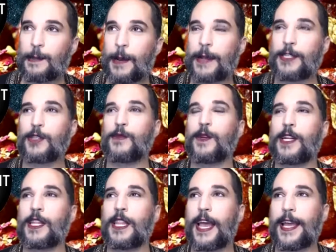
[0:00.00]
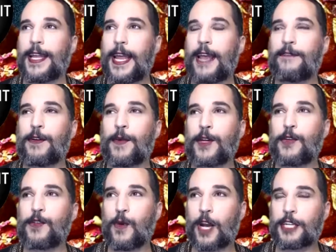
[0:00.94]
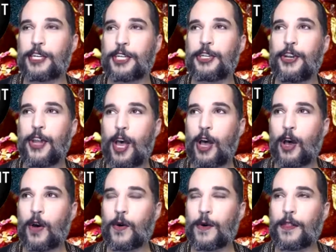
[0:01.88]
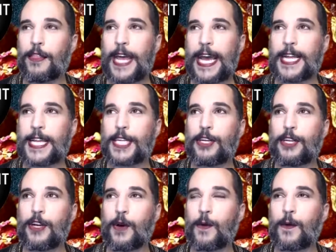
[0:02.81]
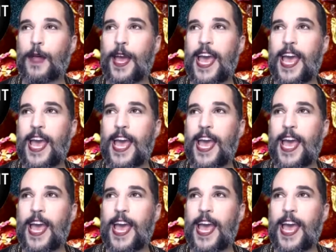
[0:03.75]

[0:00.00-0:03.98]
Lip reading: but I just want to let everyone who's watching know that, you know,